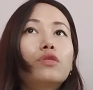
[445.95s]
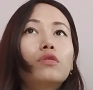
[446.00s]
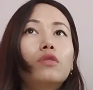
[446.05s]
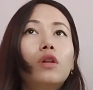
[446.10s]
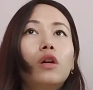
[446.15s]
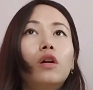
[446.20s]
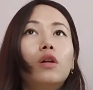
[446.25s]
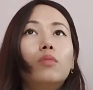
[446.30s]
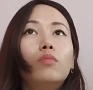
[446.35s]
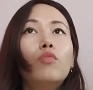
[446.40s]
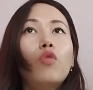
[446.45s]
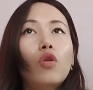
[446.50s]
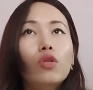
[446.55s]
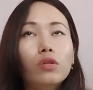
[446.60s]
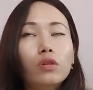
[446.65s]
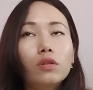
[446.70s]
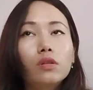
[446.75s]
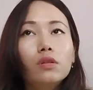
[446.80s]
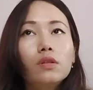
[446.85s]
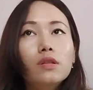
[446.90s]

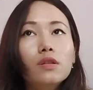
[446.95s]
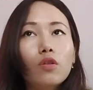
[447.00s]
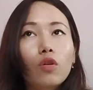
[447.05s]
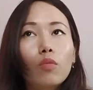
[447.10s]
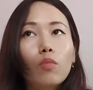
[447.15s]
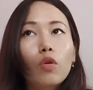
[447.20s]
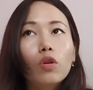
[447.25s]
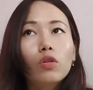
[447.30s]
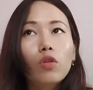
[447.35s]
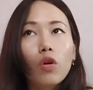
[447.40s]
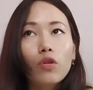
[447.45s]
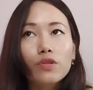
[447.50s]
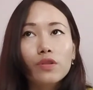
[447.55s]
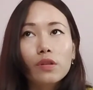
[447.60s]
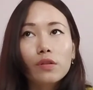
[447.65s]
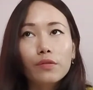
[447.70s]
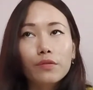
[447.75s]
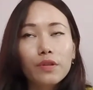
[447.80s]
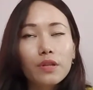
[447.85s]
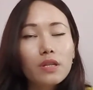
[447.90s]
modals or modal
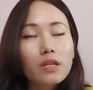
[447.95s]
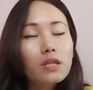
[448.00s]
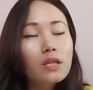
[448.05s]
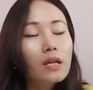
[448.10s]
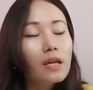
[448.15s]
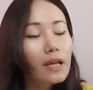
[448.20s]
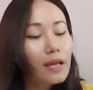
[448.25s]
auxiliaries,